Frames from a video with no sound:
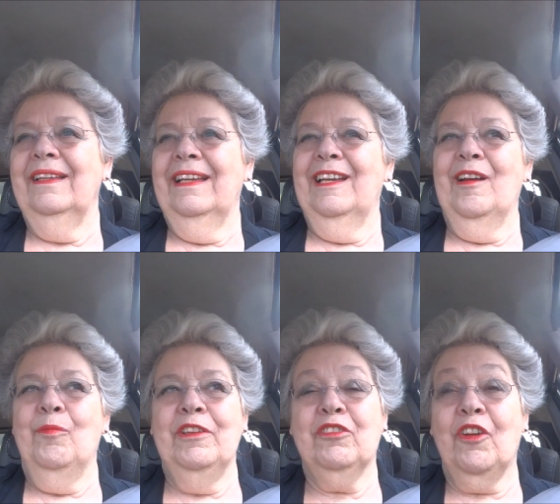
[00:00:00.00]
Uh,
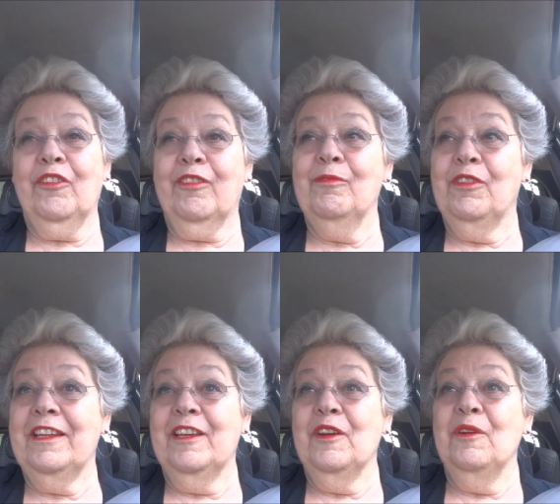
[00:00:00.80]
we shot some
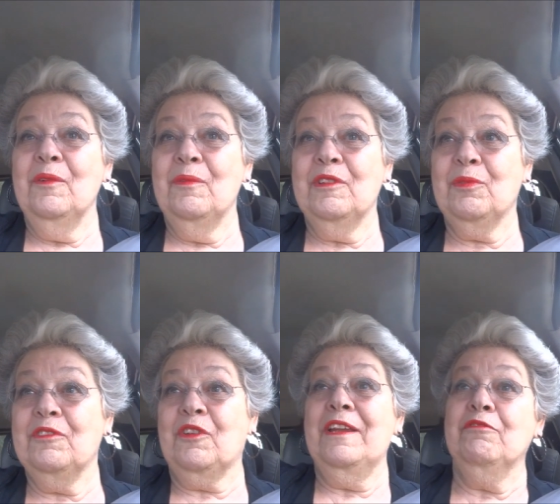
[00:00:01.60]
video, which
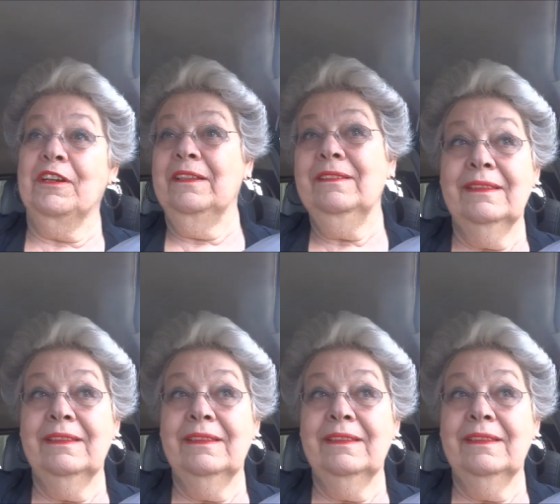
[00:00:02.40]
was great fun.